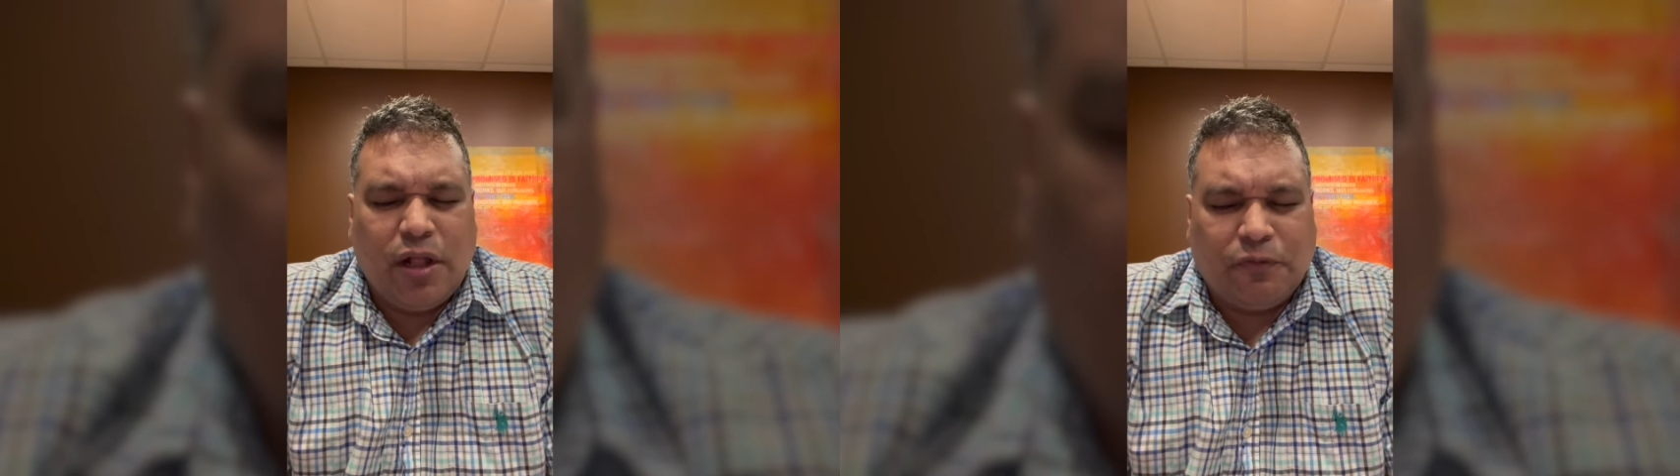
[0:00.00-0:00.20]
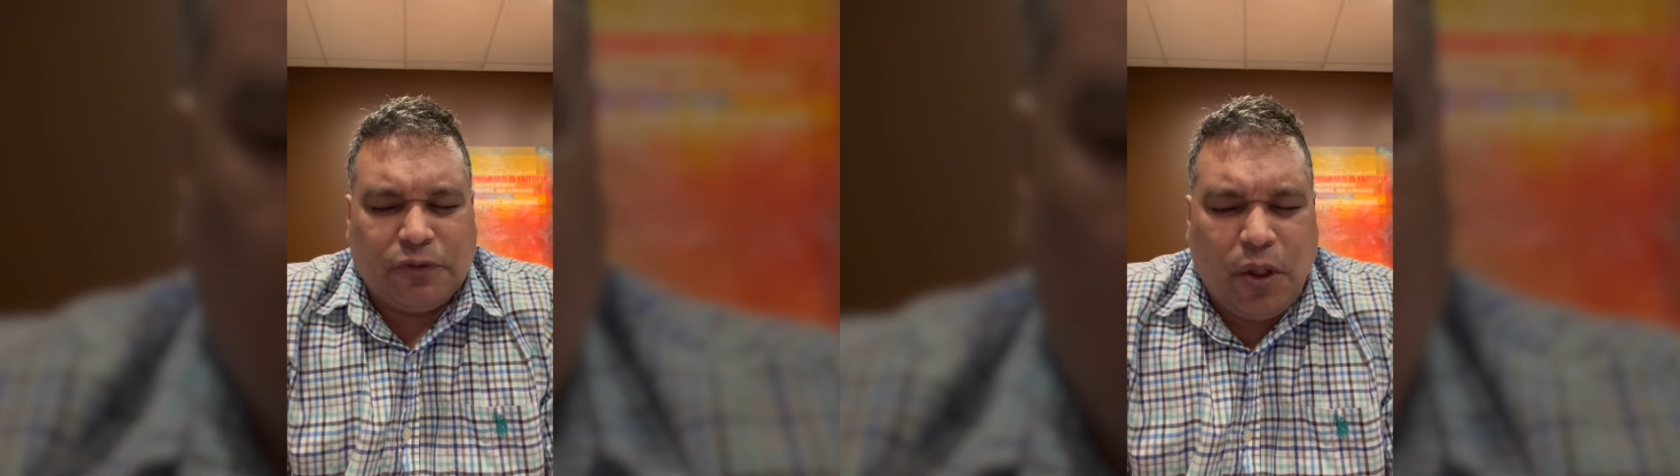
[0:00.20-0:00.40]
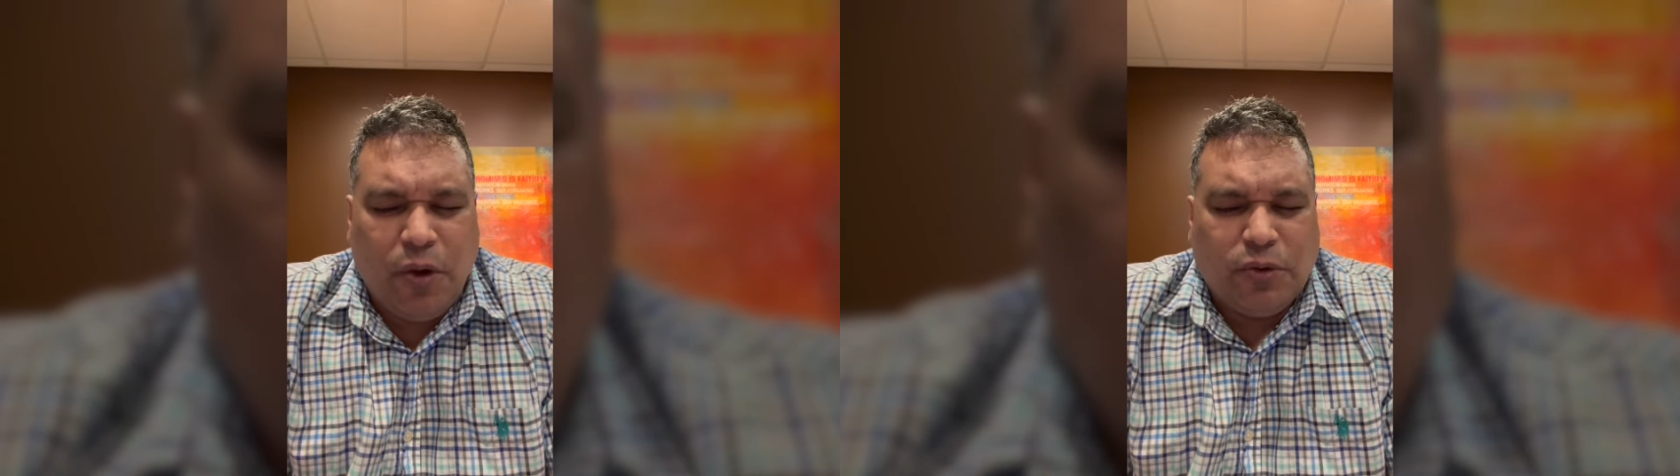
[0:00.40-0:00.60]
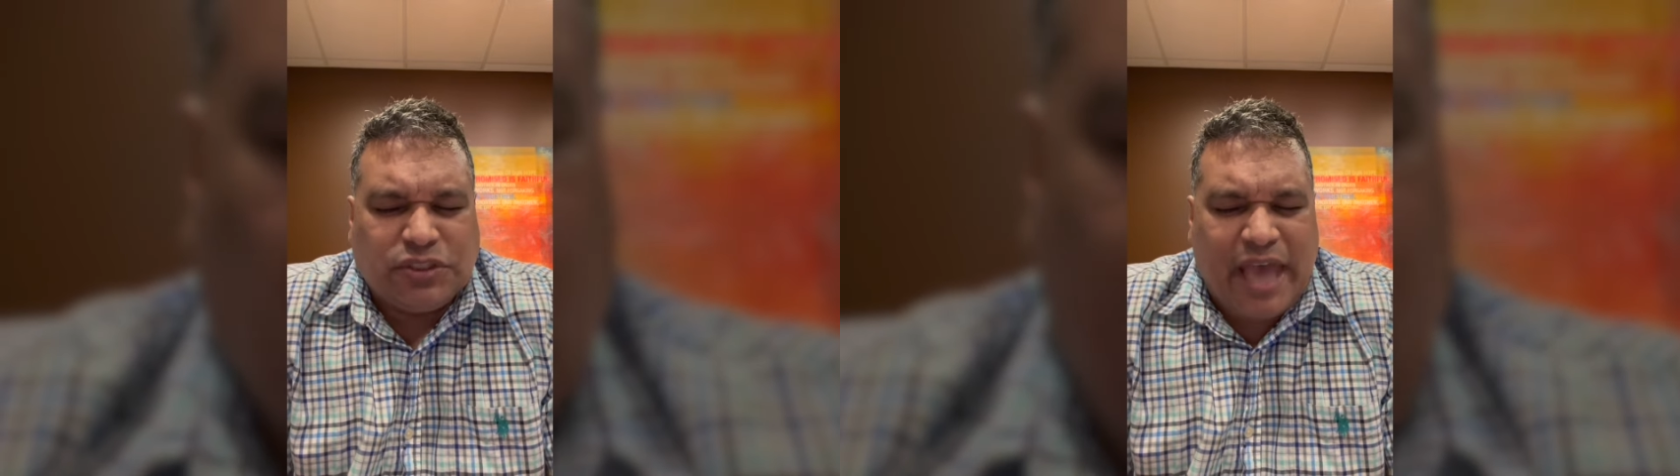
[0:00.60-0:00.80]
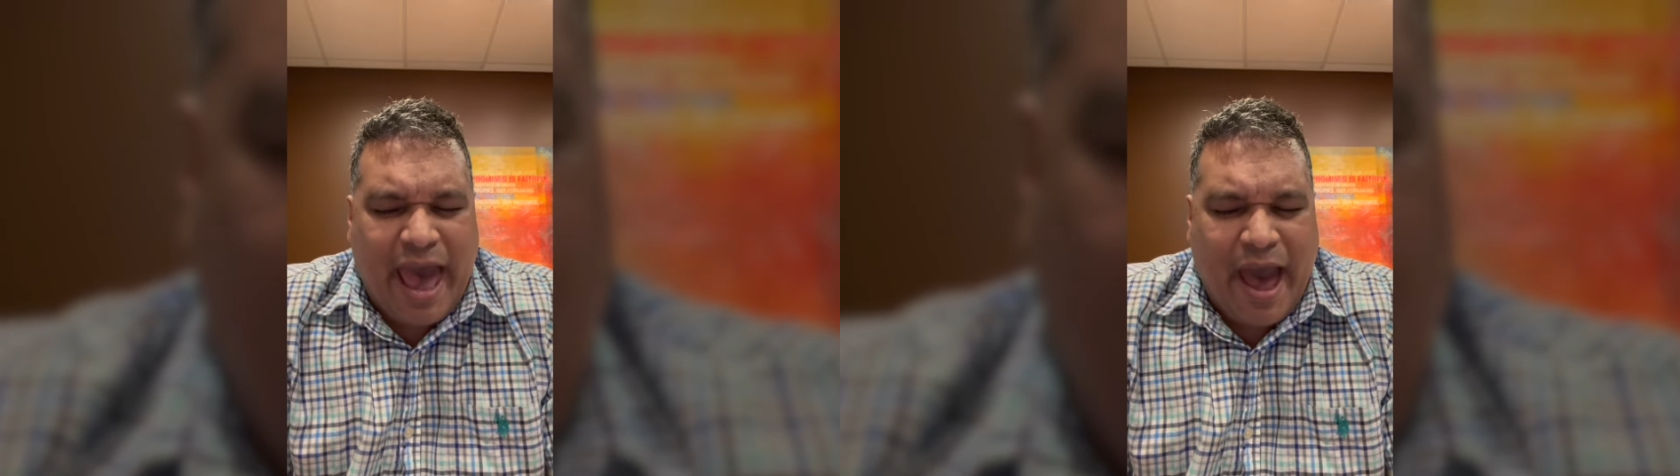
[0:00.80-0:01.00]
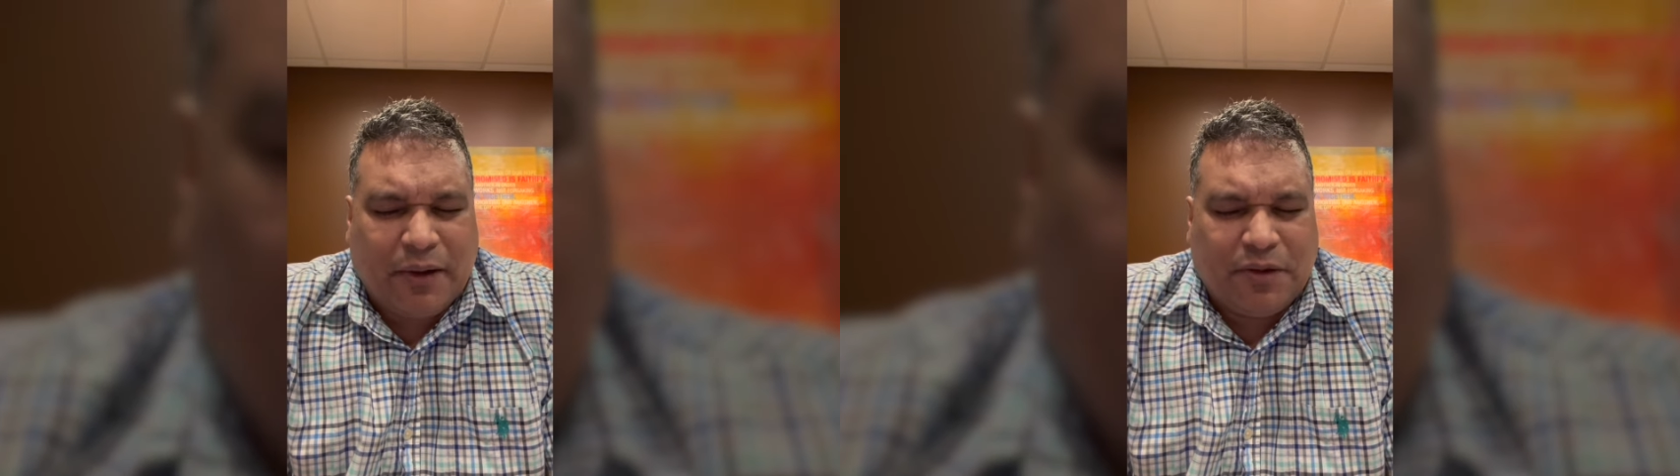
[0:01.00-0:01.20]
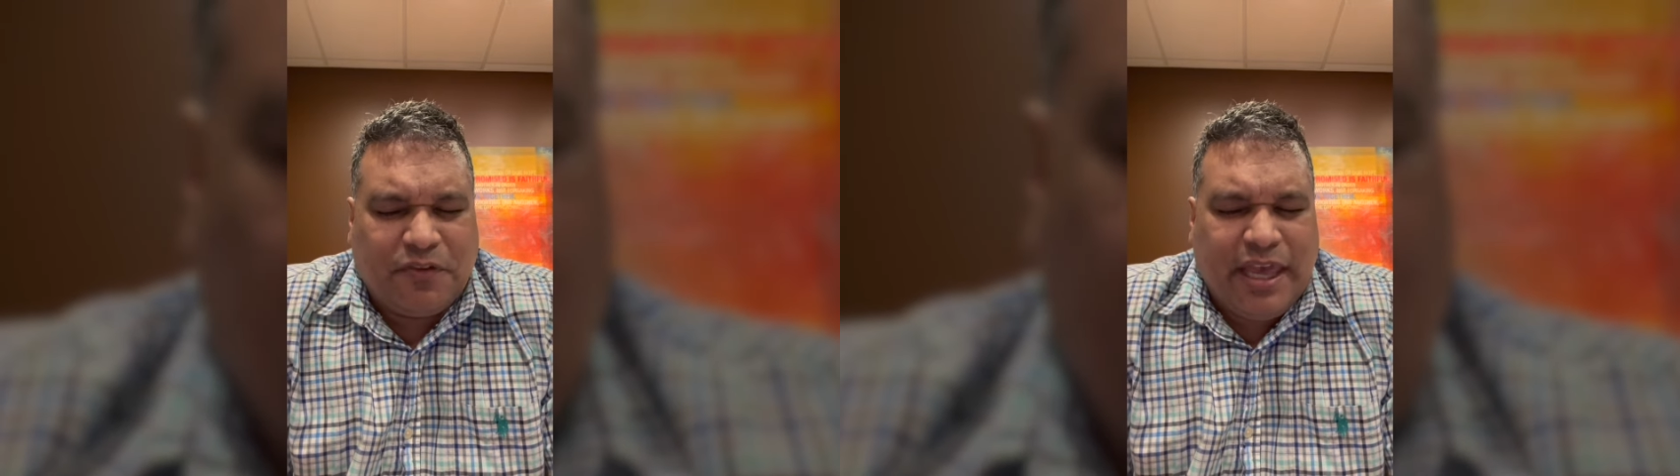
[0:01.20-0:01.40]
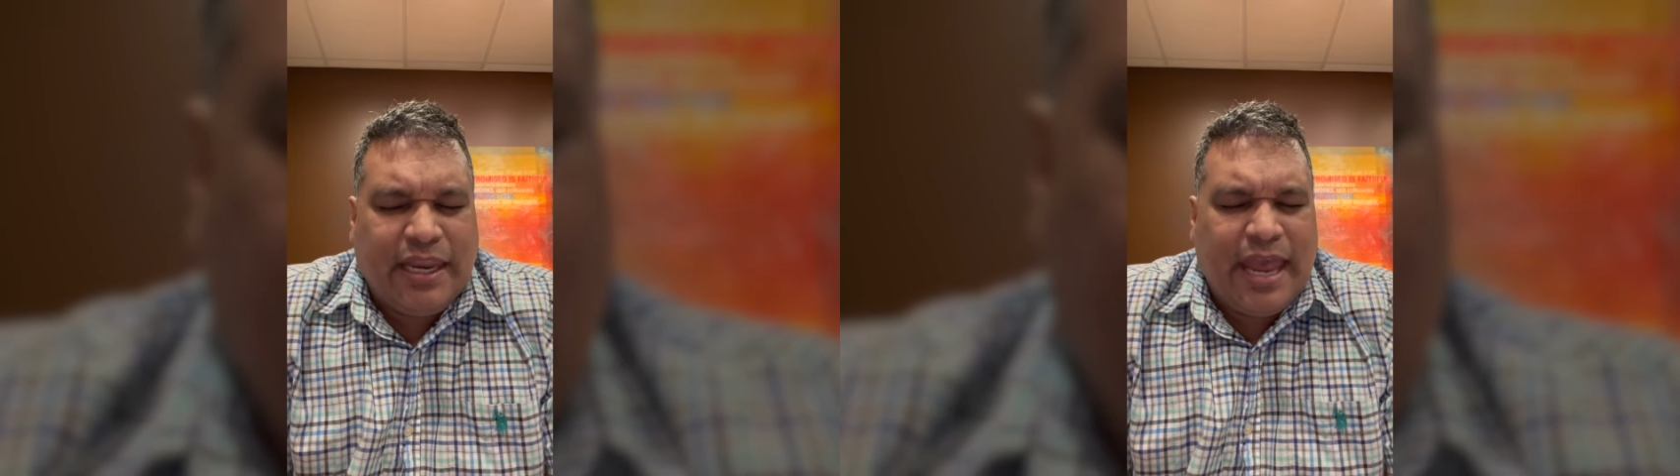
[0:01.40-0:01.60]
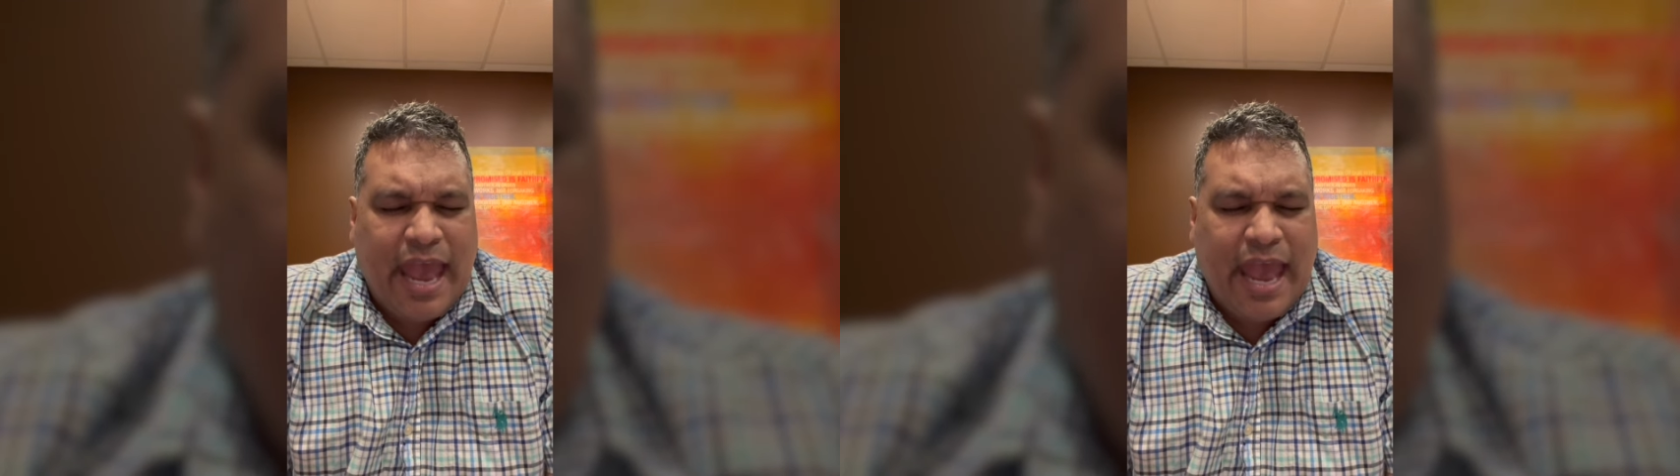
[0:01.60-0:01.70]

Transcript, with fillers: flows out of it